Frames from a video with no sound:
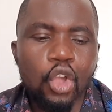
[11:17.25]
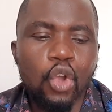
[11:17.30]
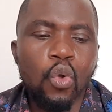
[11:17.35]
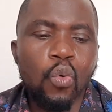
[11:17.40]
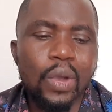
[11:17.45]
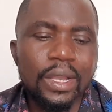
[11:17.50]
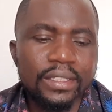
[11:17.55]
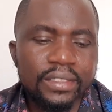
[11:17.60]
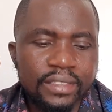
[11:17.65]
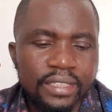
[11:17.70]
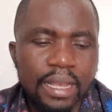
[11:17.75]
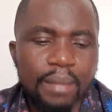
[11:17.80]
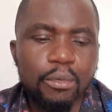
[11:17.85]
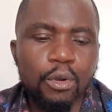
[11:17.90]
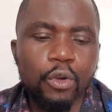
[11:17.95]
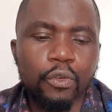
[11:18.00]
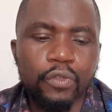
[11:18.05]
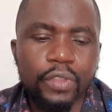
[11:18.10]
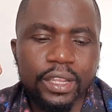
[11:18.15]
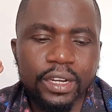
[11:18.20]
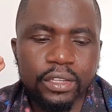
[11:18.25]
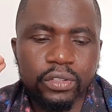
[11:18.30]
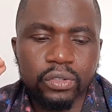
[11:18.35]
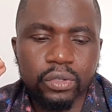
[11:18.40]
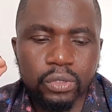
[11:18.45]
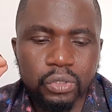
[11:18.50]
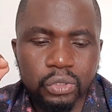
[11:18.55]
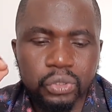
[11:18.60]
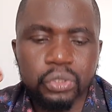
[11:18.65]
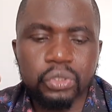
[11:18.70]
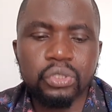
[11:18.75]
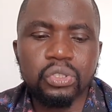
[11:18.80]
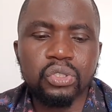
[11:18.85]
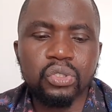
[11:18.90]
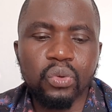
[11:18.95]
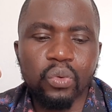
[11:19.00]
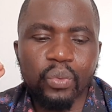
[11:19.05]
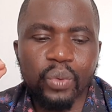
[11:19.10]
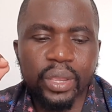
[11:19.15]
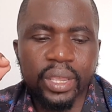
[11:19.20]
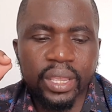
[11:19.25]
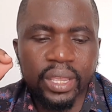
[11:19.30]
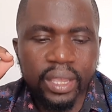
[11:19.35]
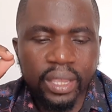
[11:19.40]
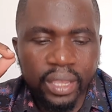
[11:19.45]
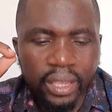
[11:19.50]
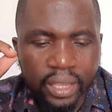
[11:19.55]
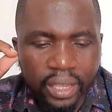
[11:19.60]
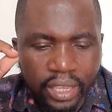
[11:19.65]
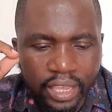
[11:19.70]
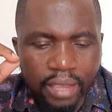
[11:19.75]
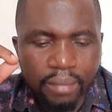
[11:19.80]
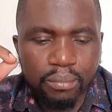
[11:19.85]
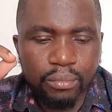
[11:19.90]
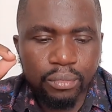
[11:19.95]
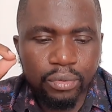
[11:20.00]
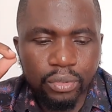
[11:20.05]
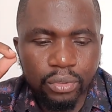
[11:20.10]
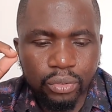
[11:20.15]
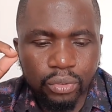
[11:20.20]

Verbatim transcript: were some of the resolutions we came,